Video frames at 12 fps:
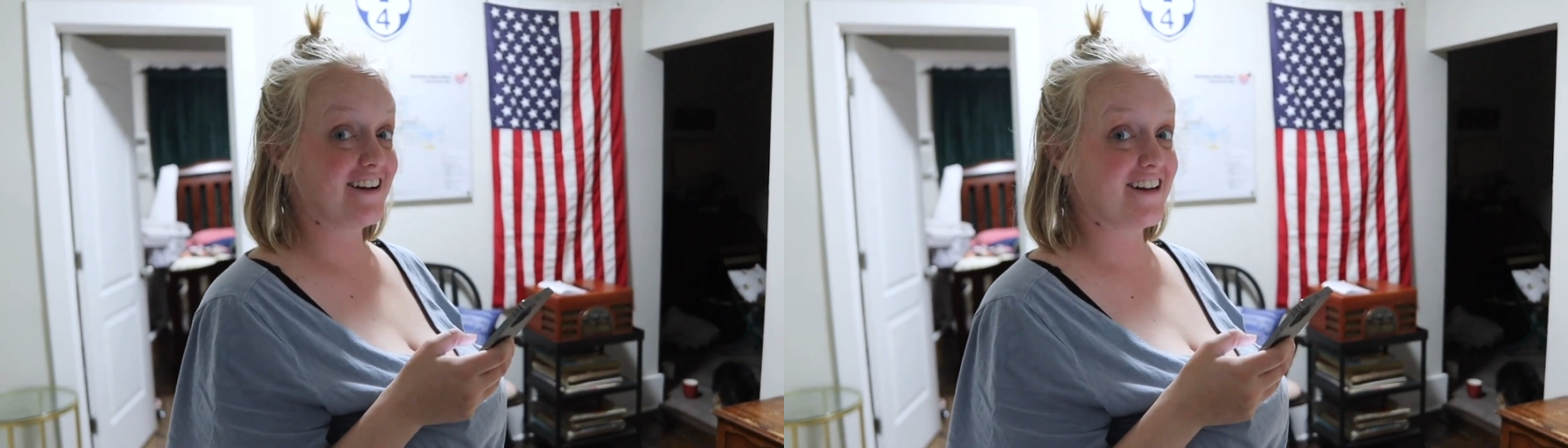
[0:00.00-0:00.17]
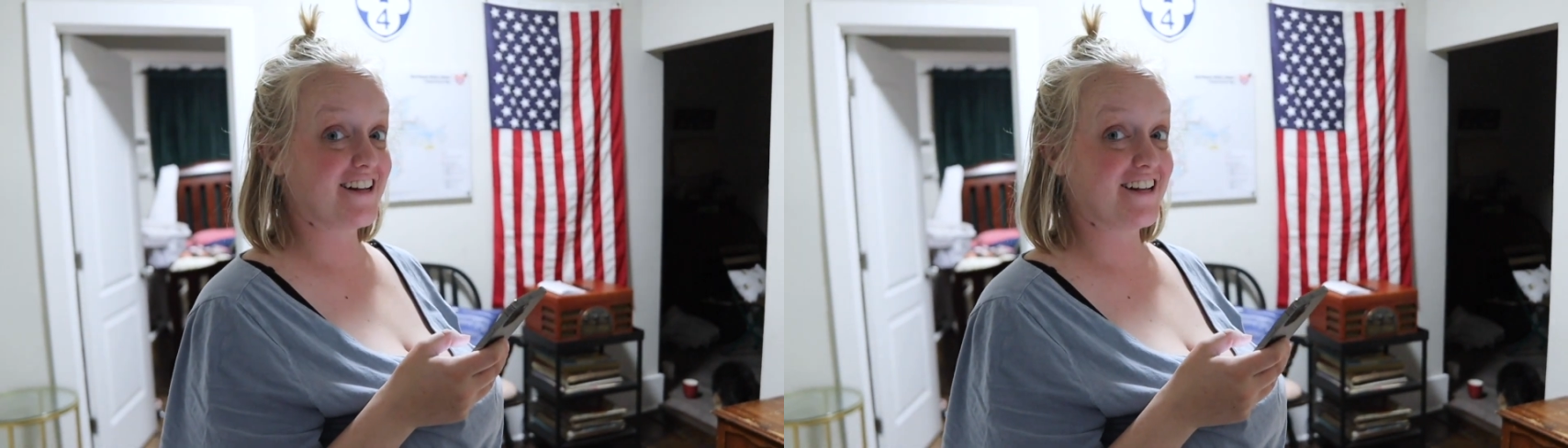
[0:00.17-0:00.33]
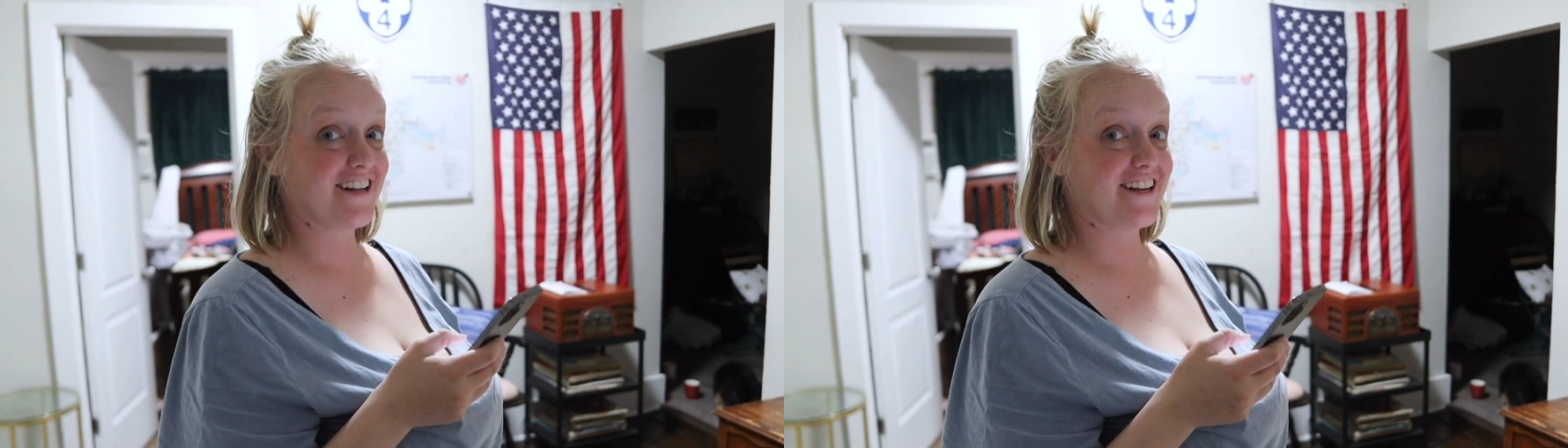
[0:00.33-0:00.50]
the
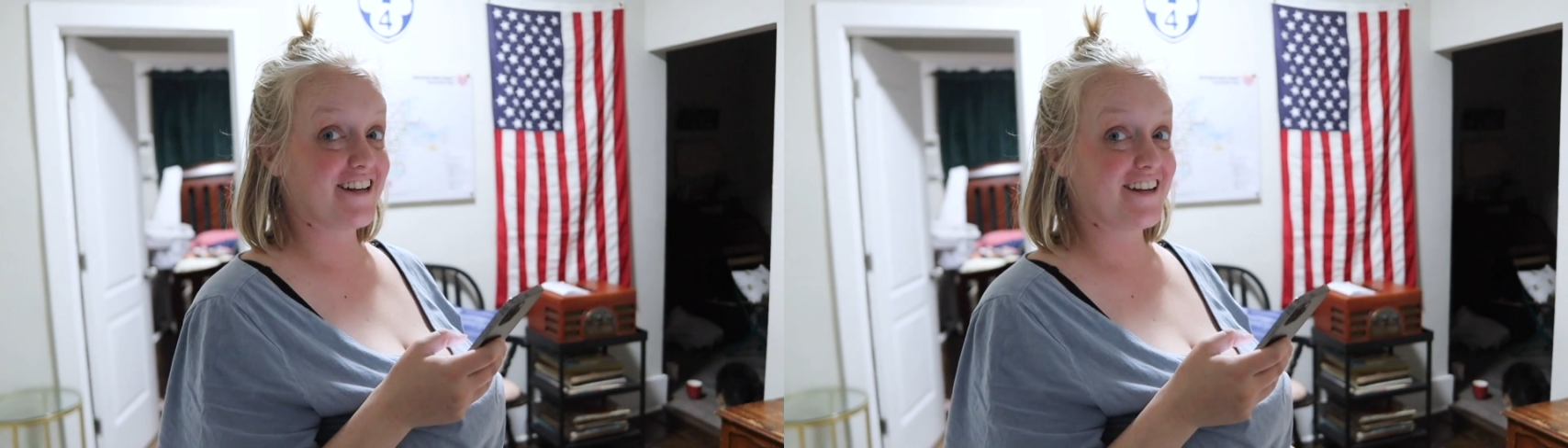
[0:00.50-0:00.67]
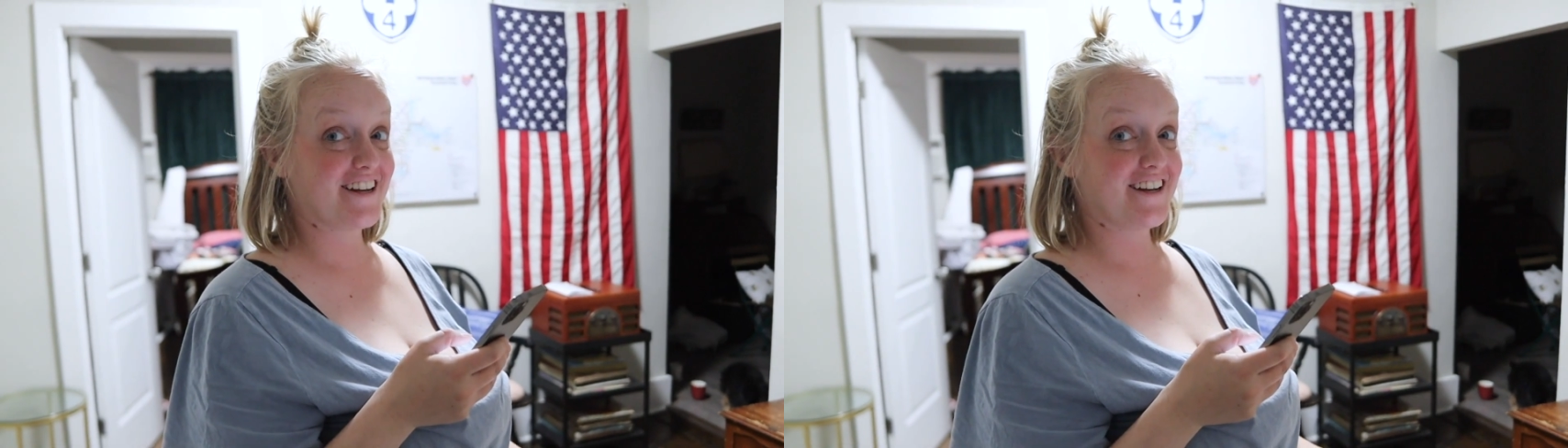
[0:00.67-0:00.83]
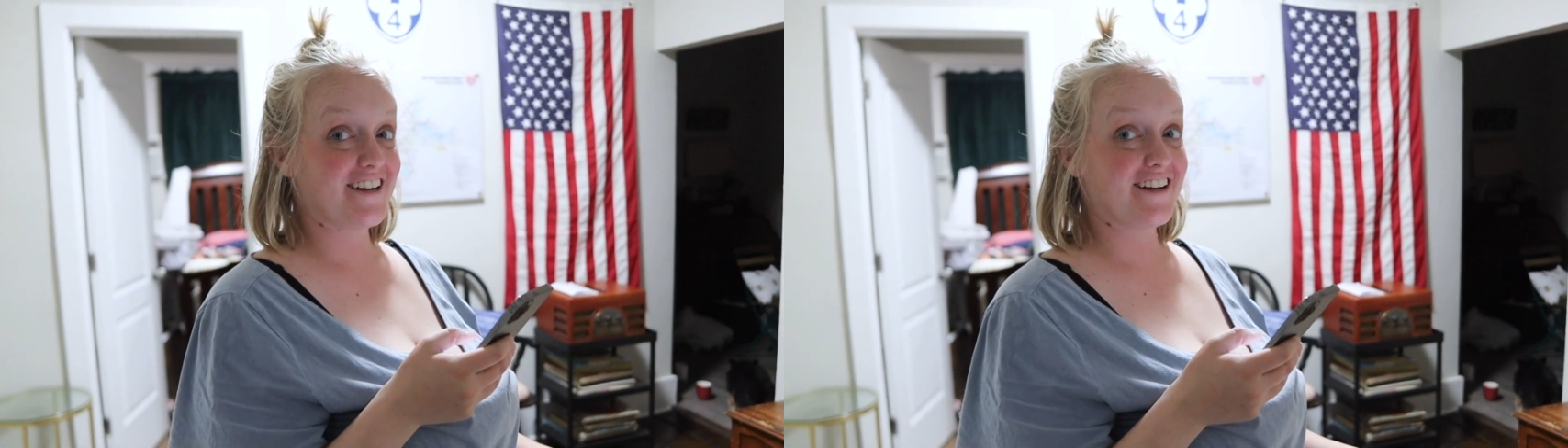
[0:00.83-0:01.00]
lights off
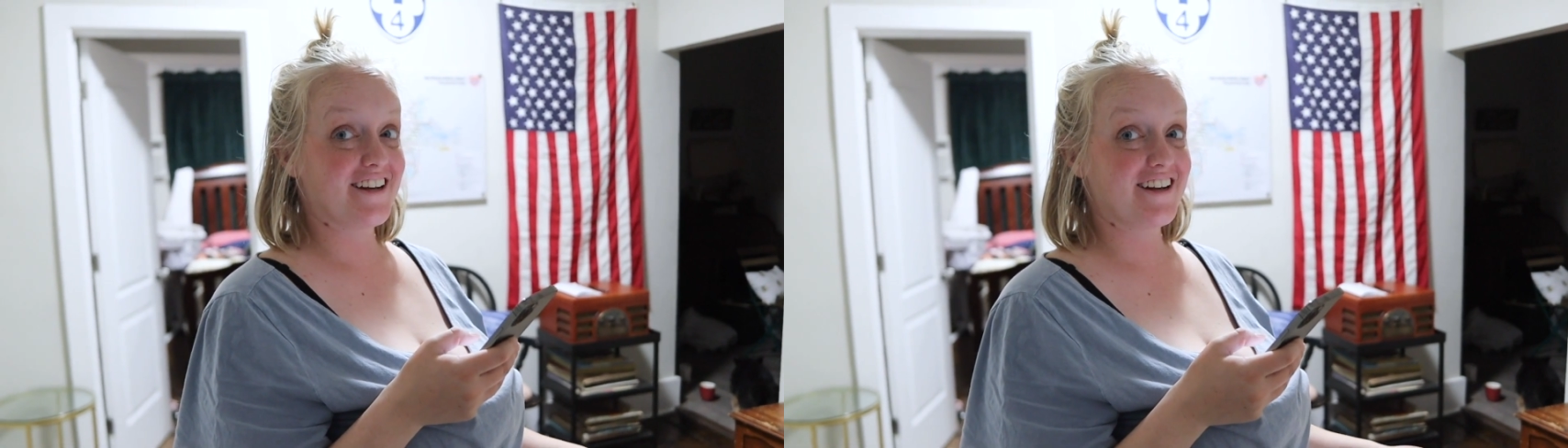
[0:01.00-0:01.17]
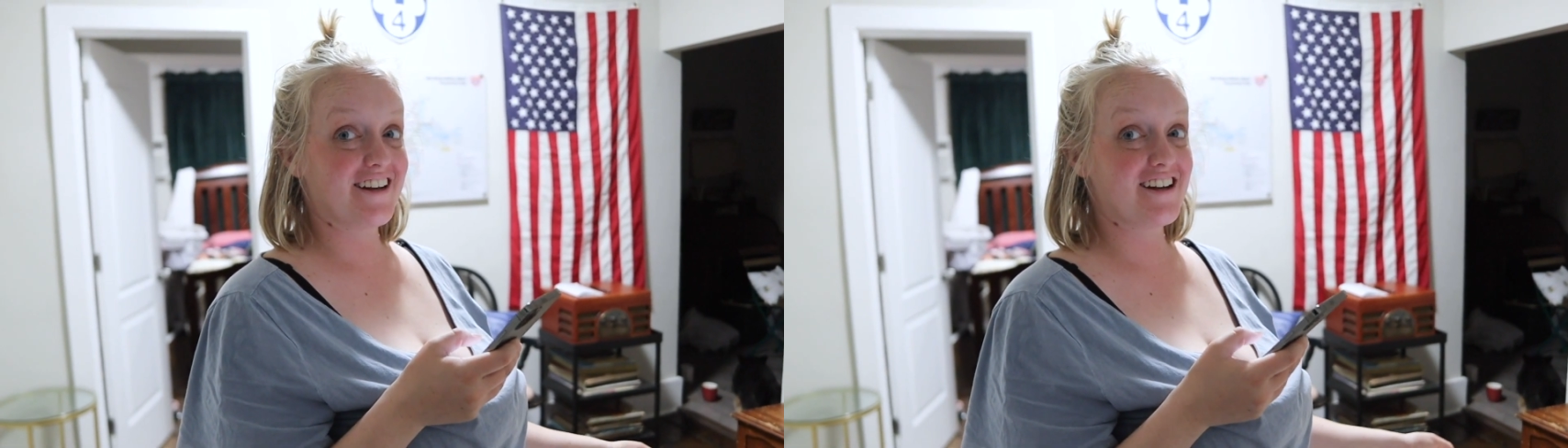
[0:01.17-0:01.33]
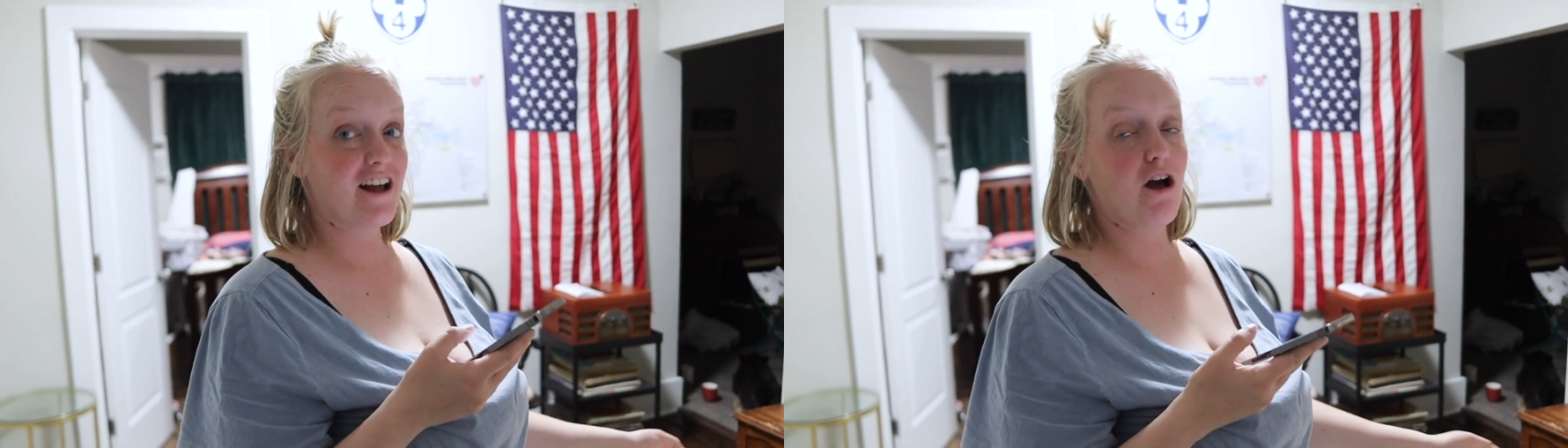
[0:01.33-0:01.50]
living nothing.
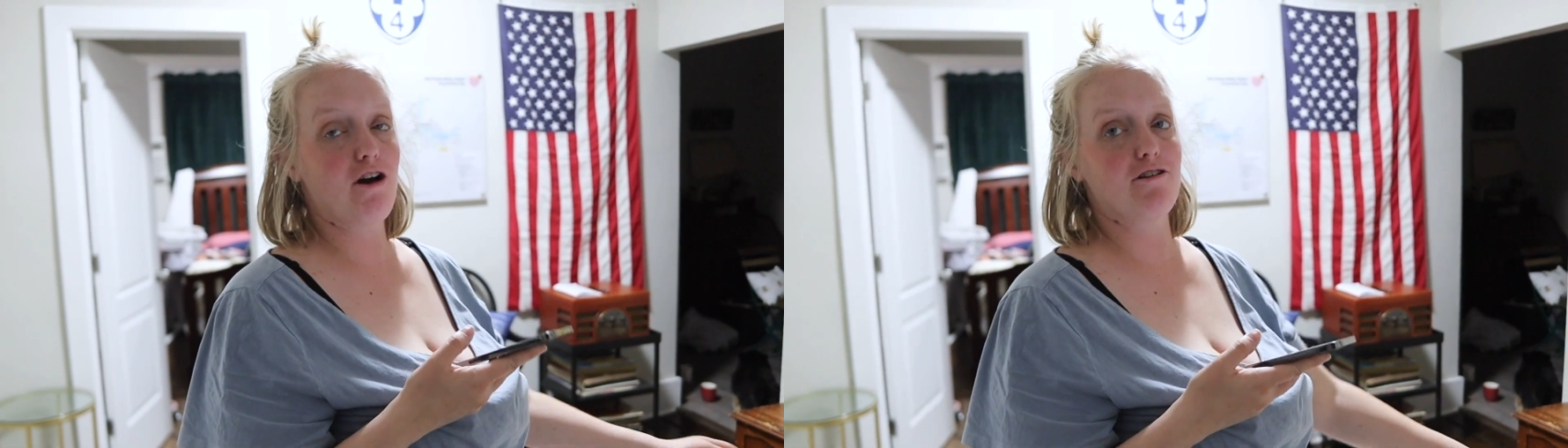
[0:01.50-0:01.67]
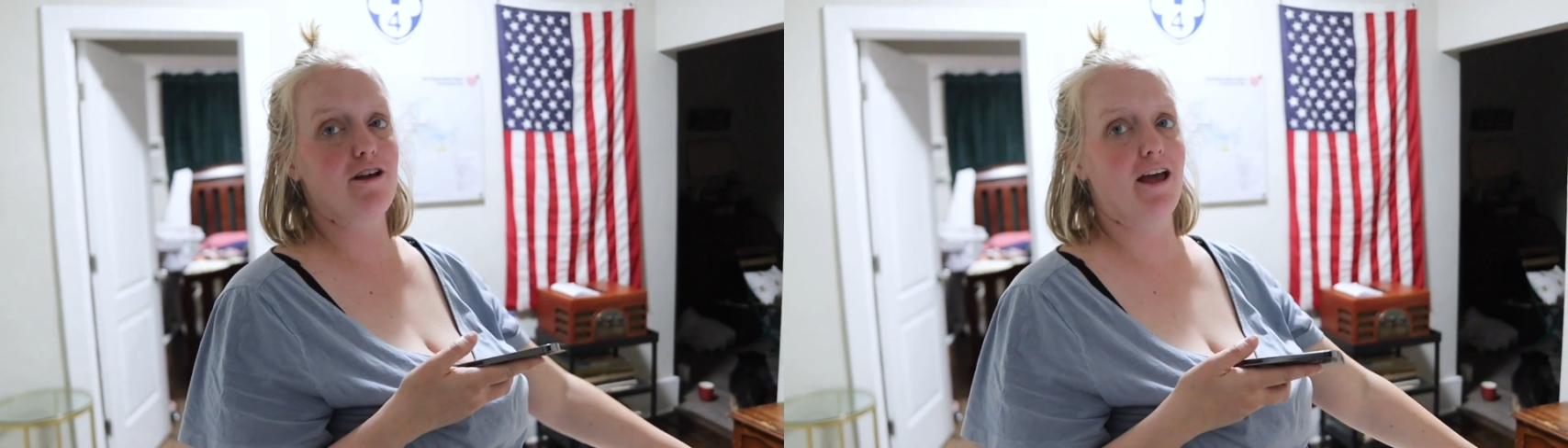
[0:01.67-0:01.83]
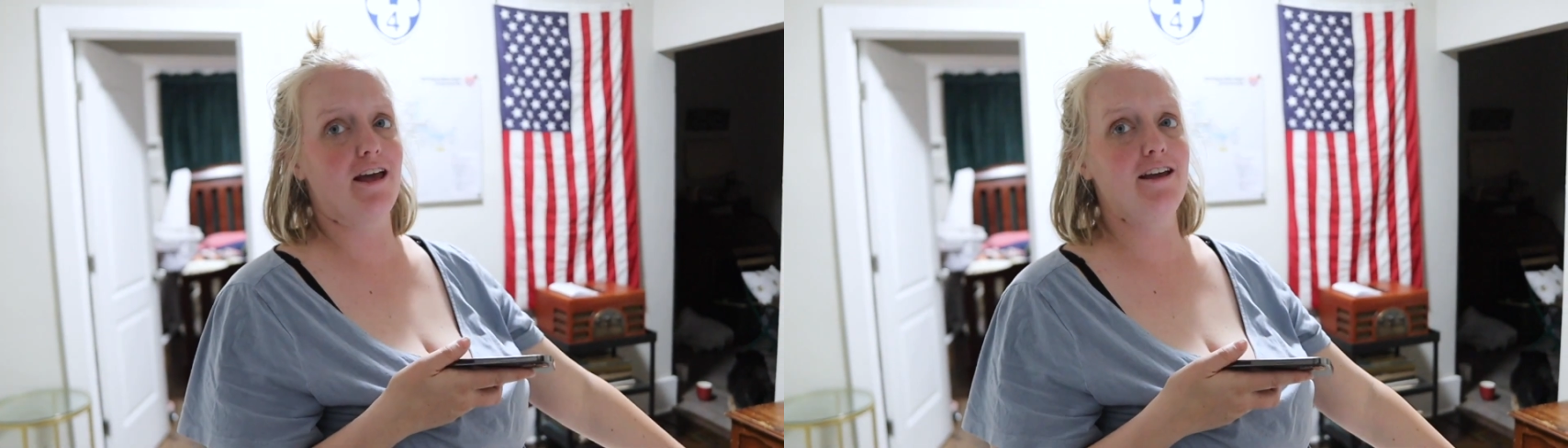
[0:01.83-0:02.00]

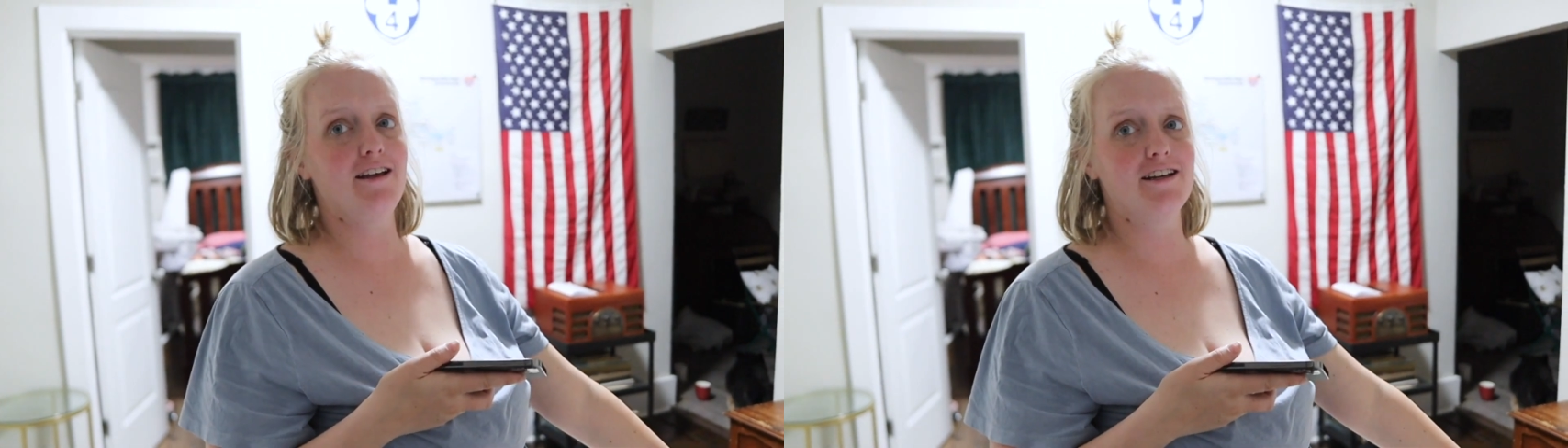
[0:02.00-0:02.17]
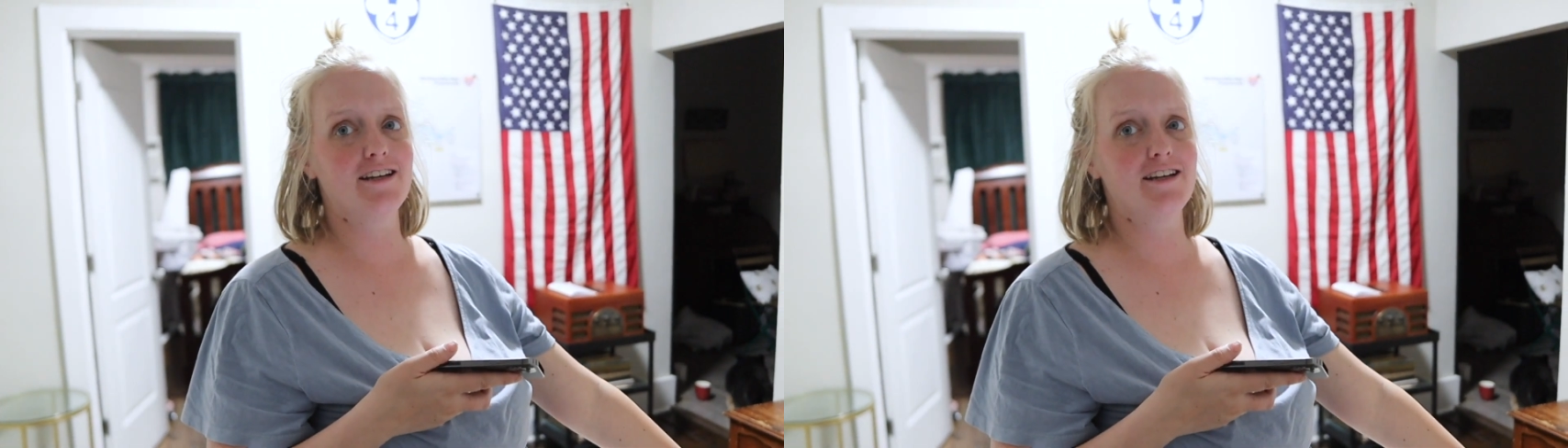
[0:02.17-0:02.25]
Okay.